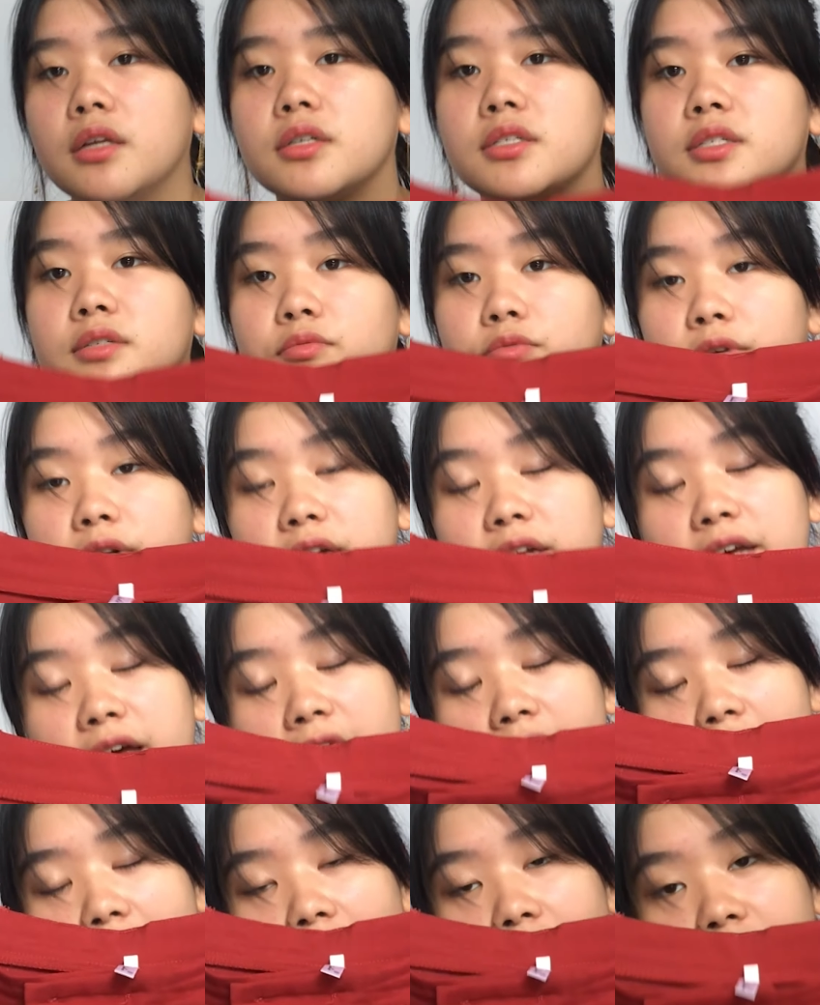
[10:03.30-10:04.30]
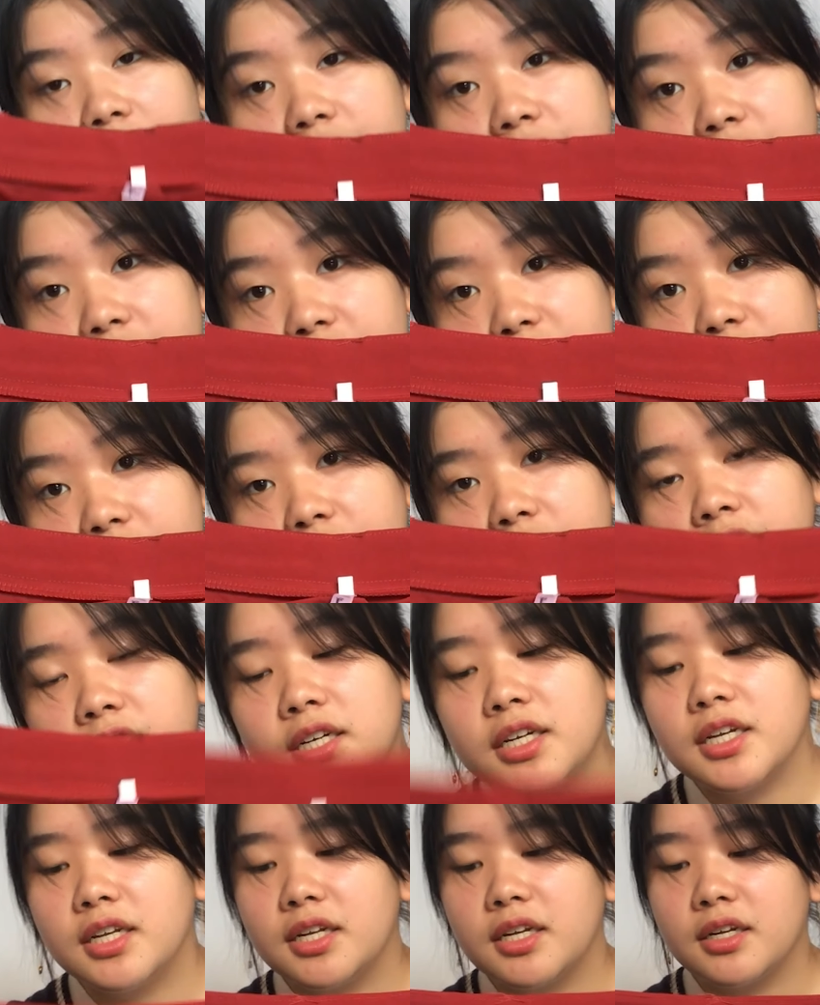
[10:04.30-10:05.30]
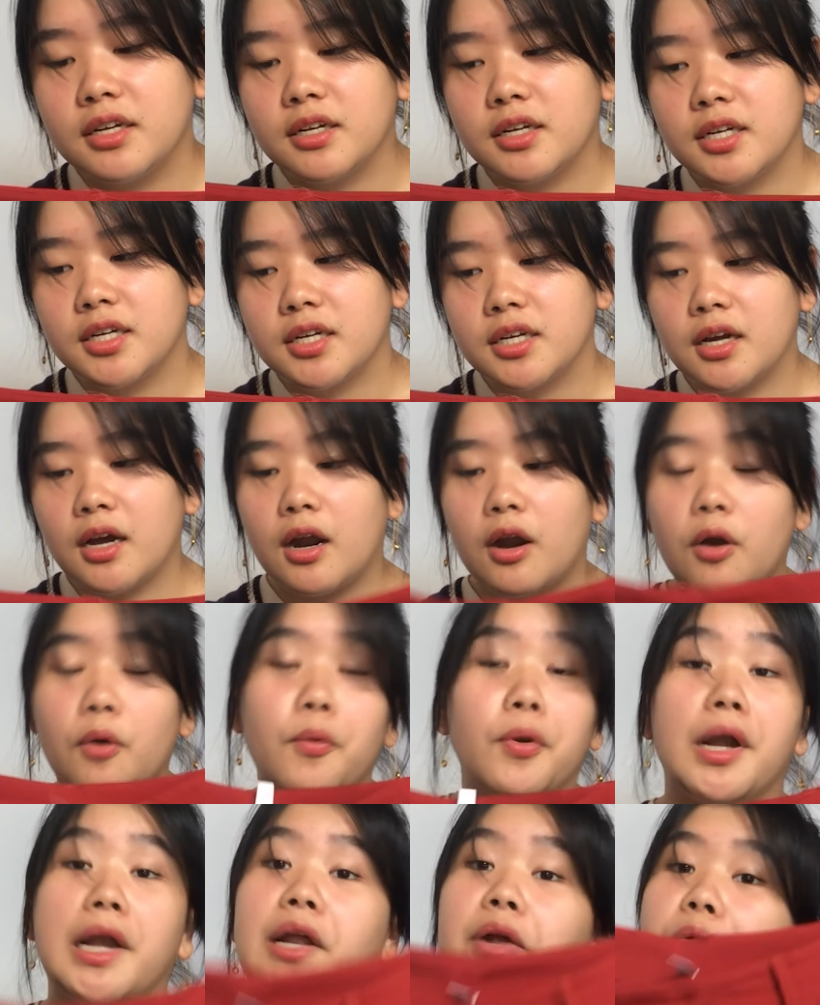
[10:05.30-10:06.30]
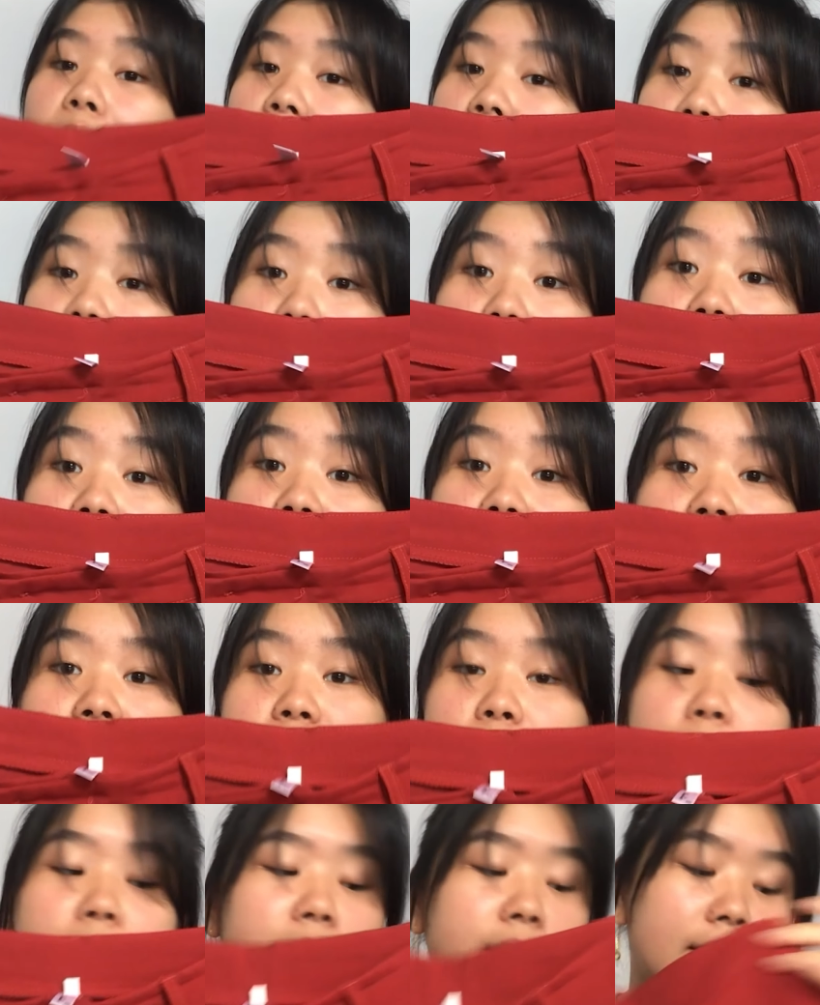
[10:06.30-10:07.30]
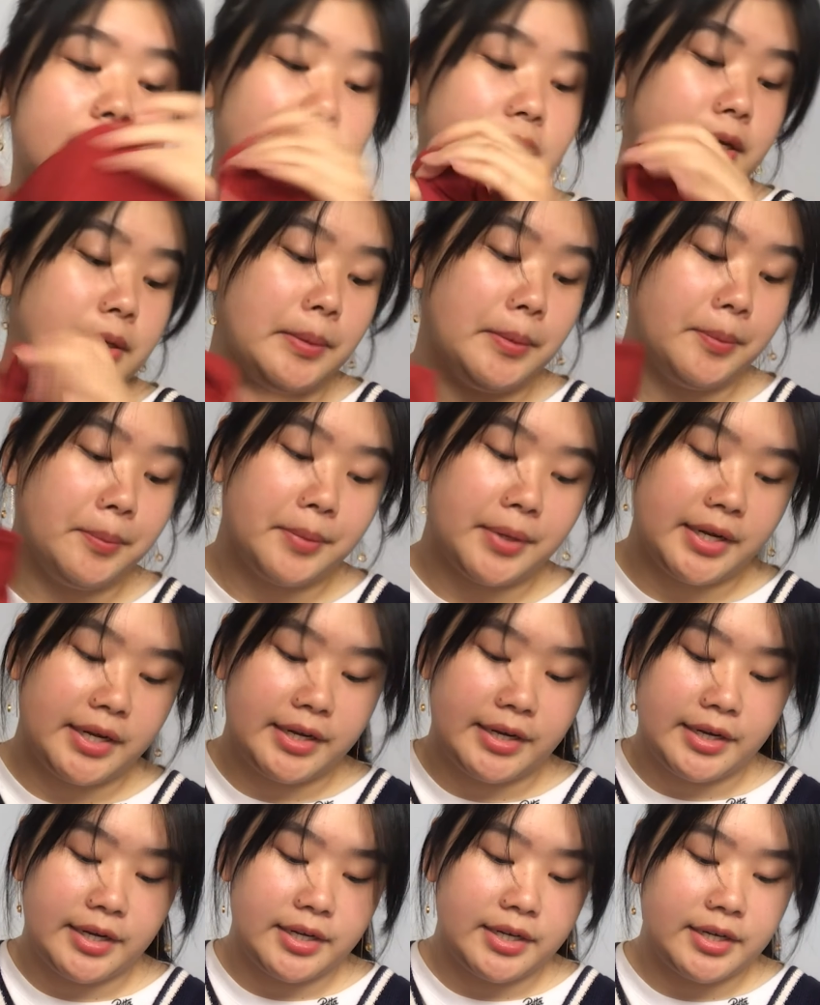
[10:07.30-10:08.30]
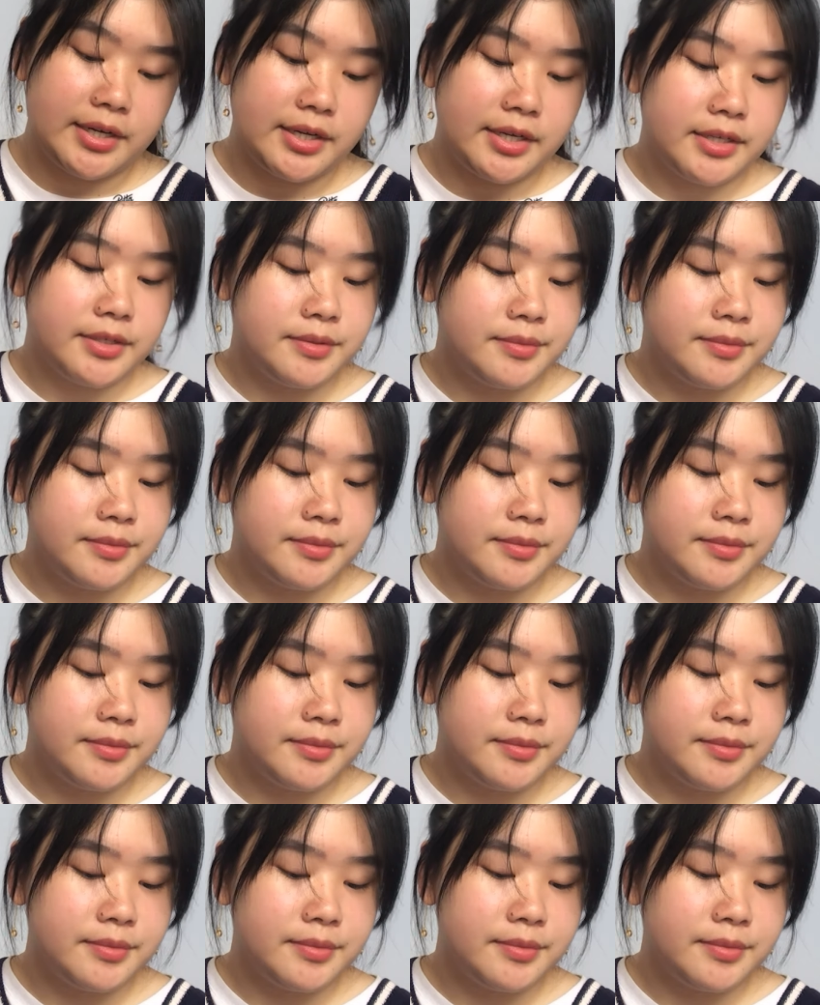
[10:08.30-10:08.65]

looks really elegant. Really recommend this one. Like, oh my god,